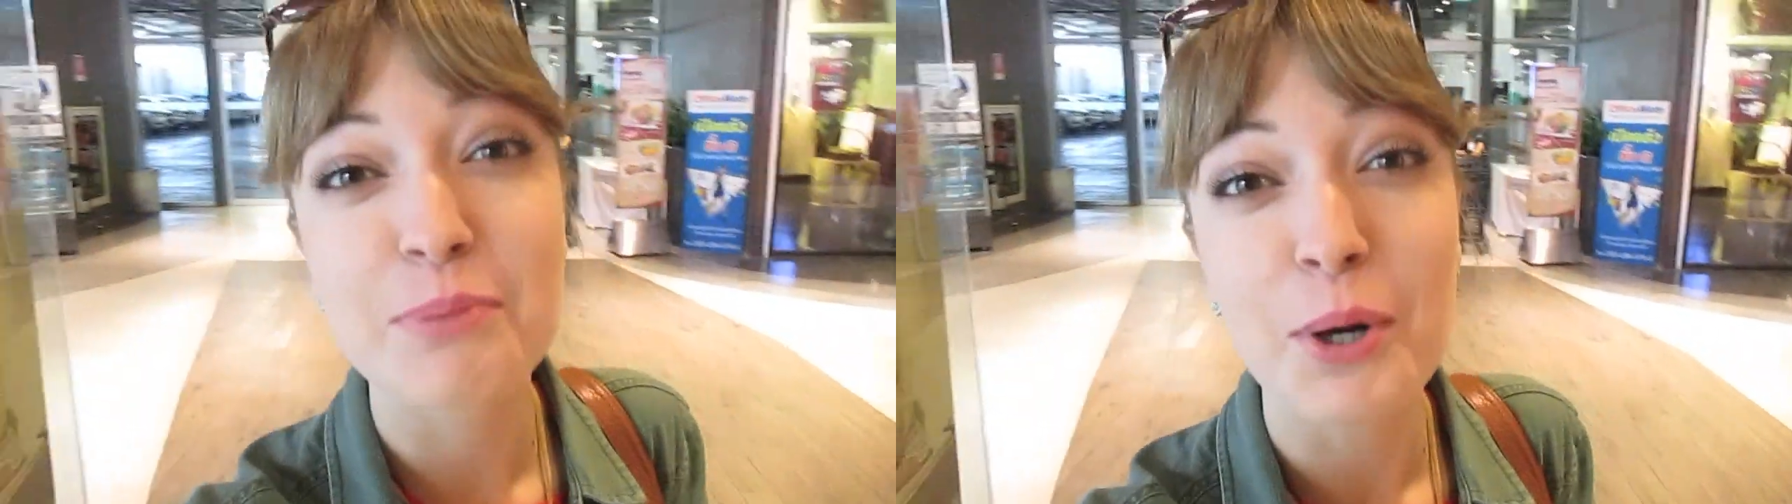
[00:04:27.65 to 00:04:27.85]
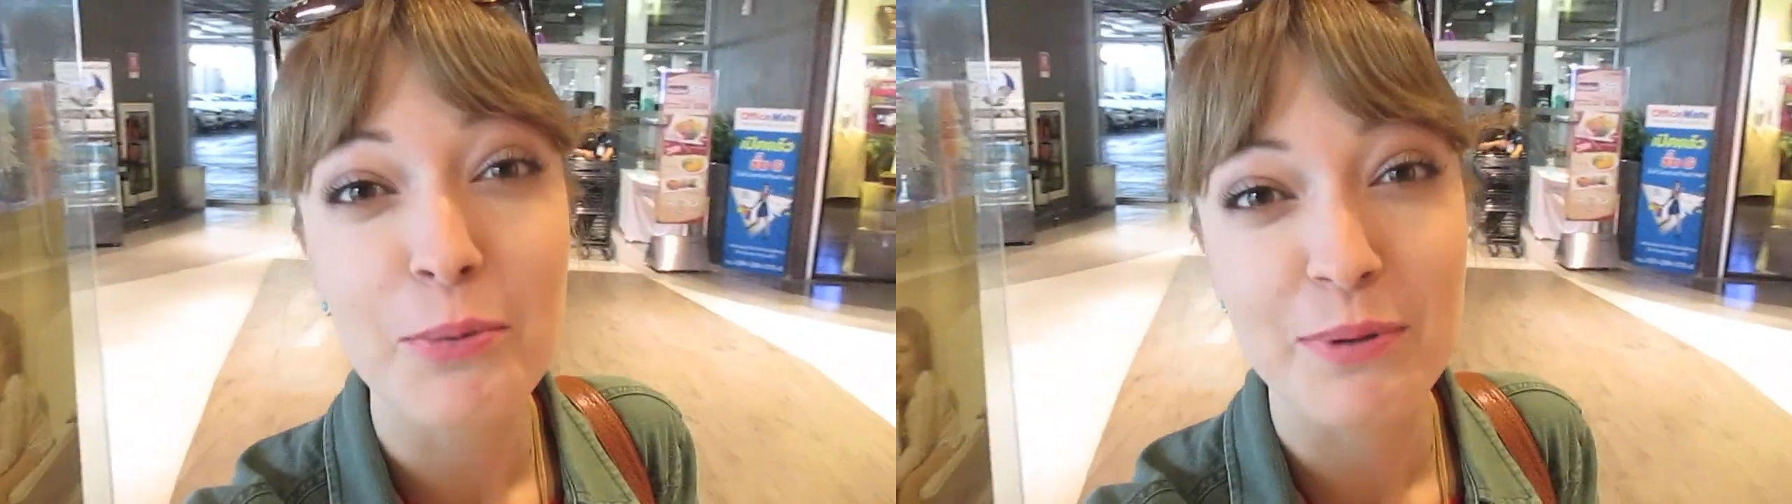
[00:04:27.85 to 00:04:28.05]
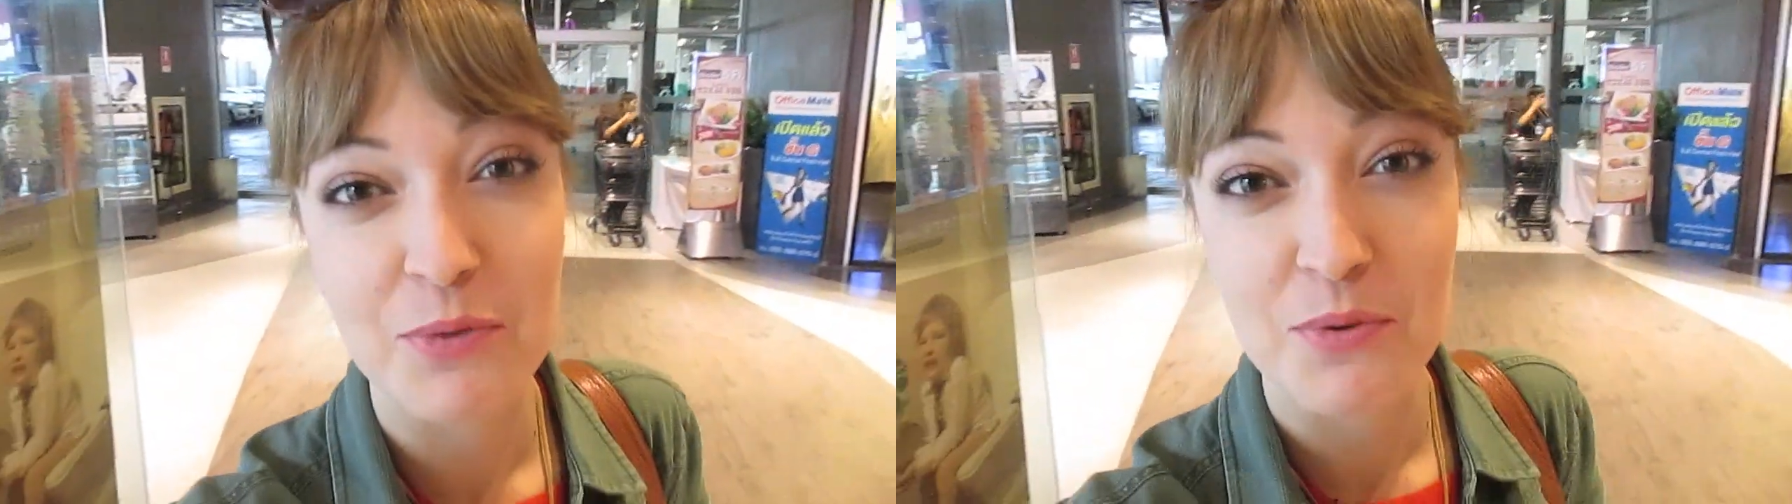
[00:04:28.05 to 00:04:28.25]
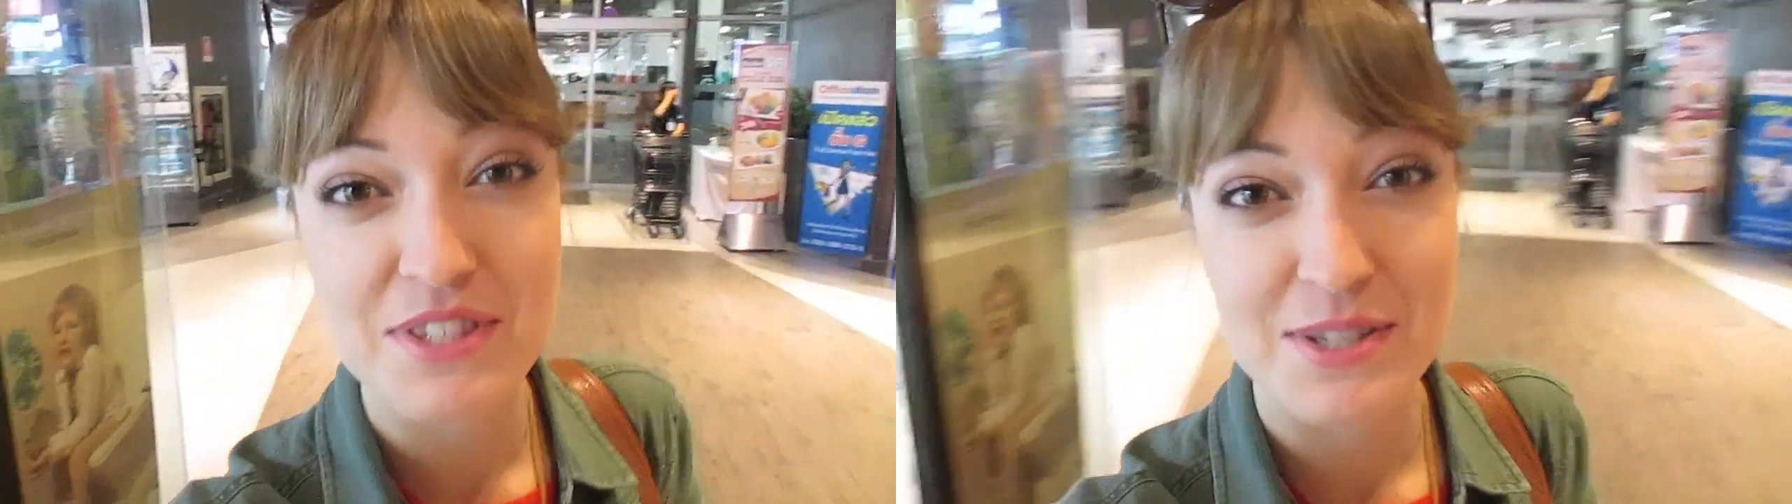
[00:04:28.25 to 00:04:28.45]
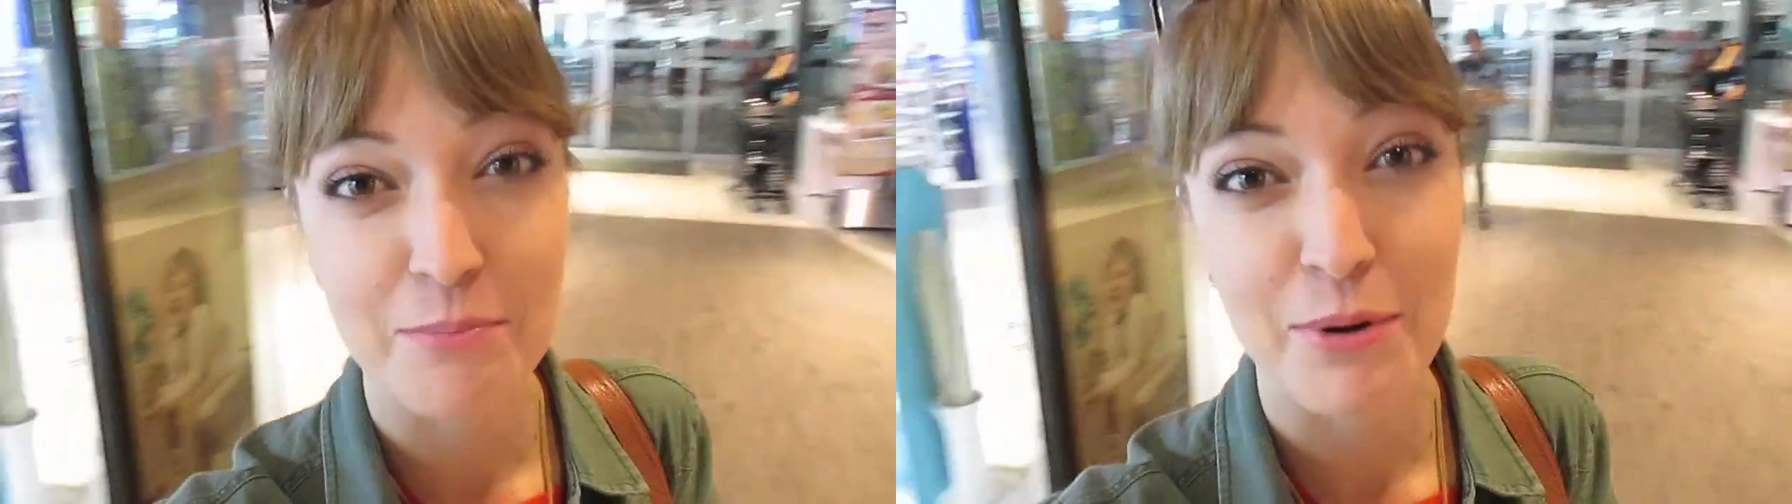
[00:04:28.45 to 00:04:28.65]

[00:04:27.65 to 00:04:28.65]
pooping with some